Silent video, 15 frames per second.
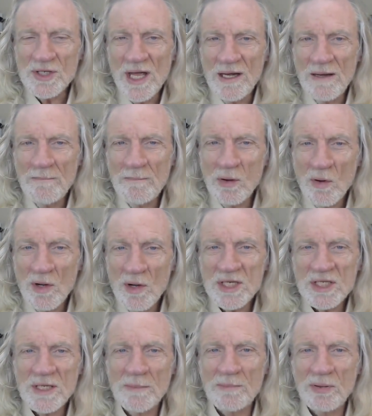and employ
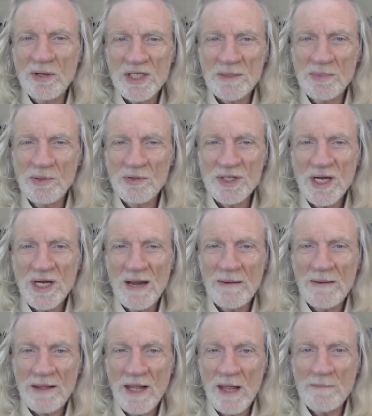some principles and
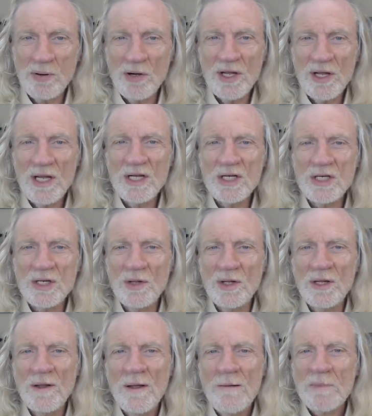that they put into
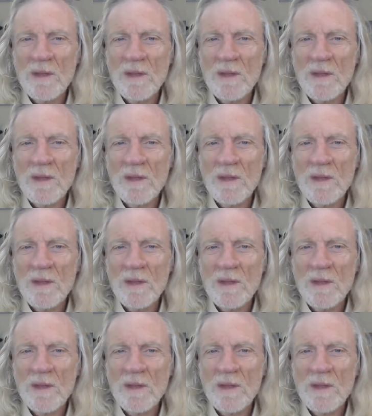the